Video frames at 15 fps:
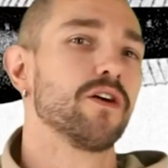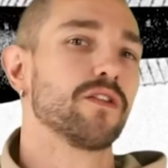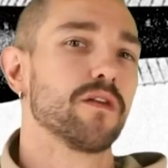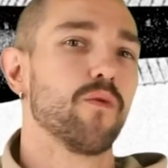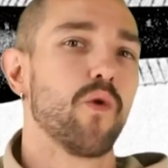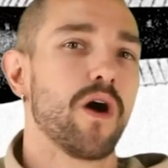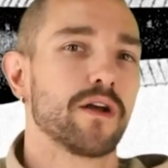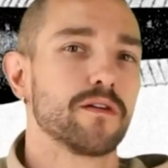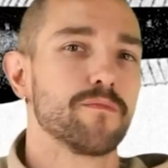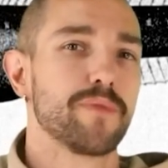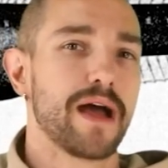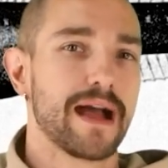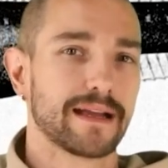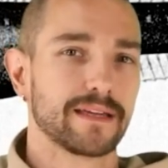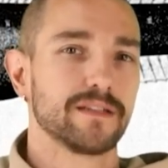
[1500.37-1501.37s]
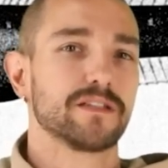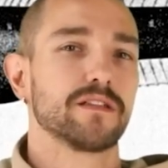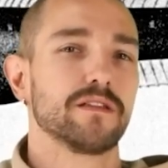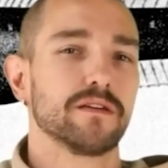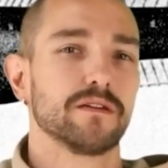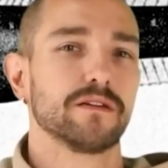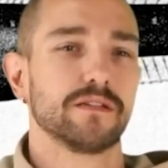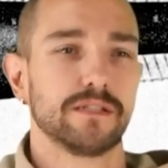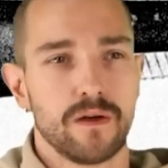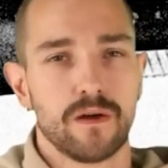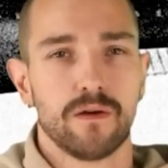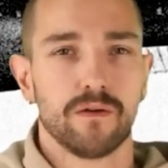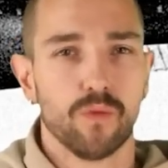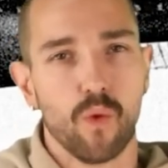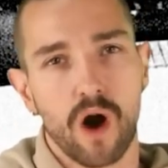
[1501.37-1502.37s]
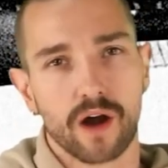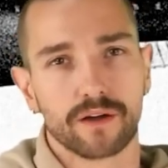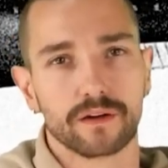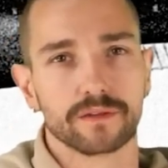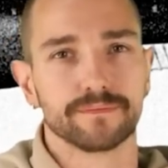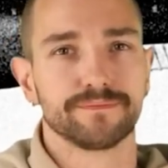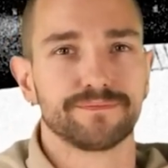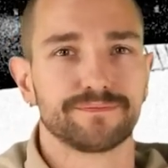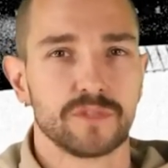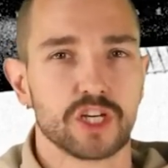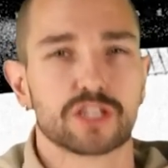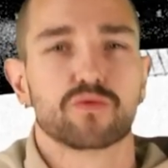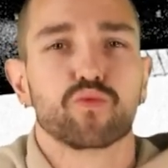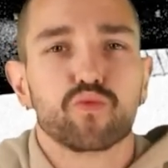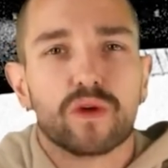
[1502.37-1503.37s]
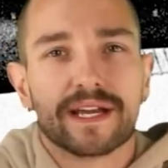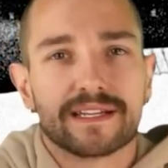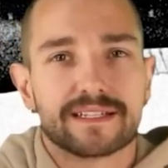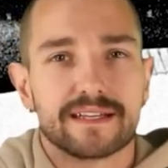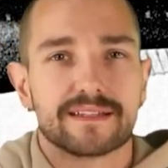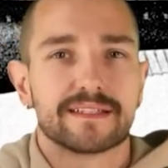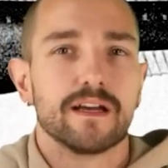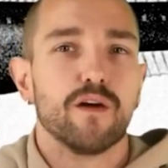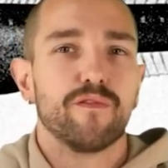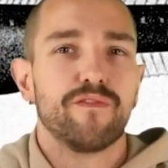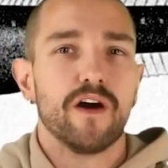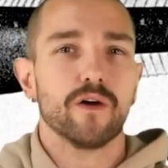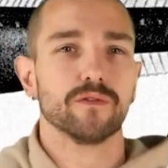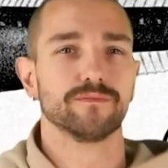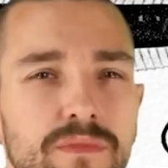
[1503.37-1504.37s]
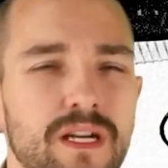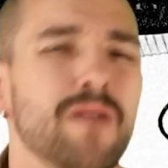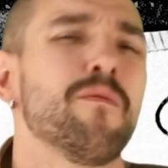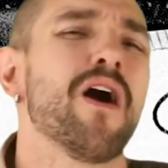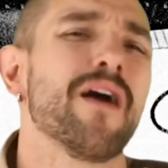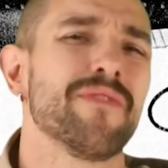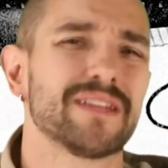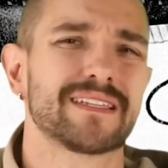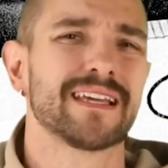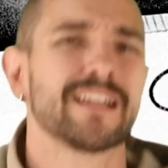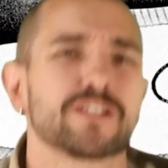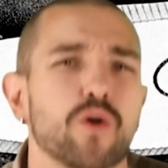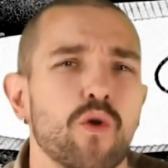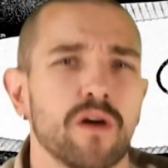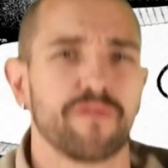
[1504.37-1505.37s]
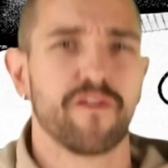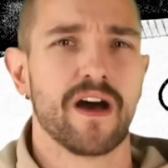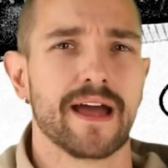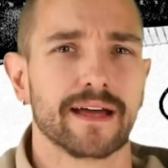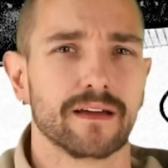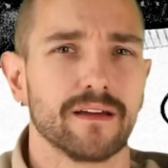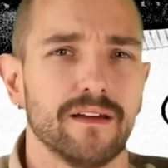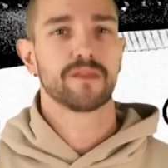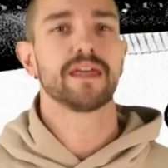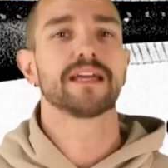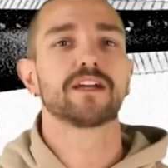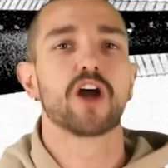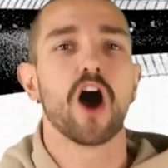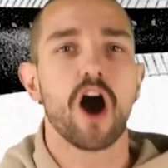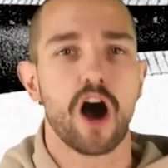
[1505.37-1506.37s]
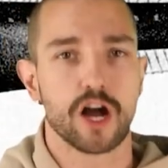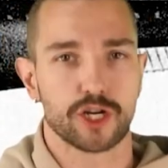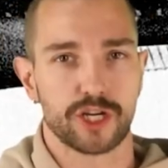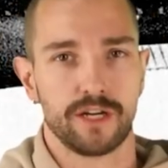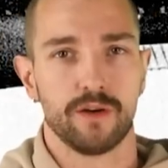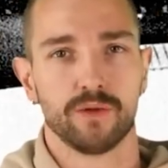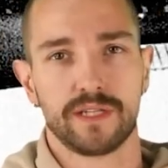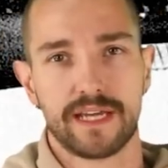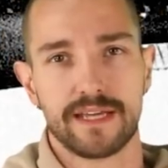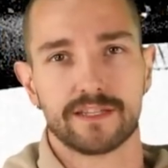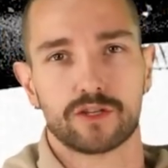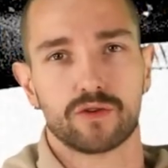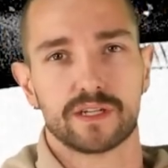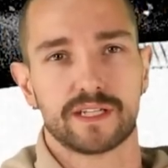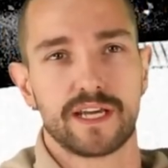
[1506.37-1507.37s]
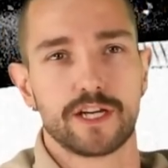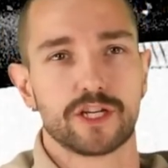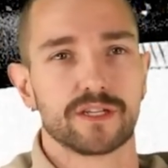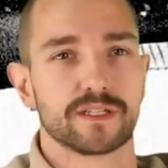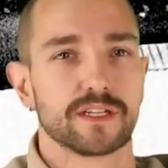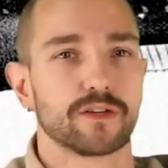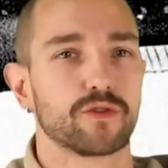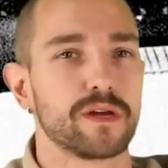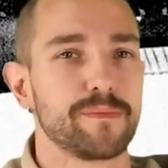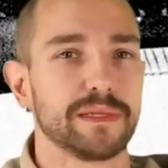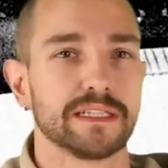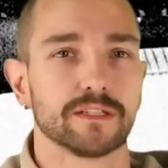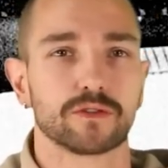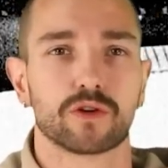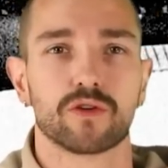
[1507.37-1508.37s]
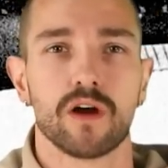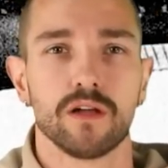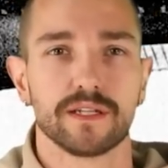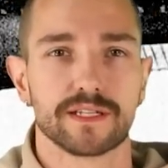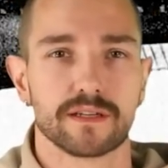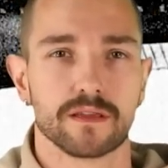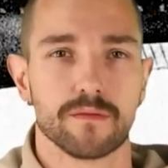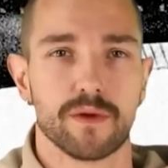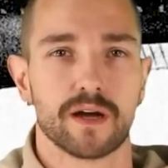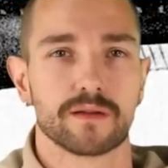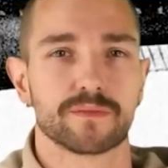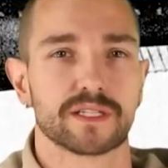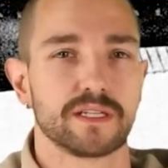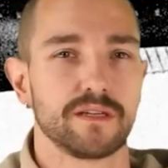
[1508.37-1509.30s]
all the water back into the water. Just wrings itself out. Come on, this thing is horrifying. Thank gosh it only eats crustaceans and creepy little crawlies on the bottom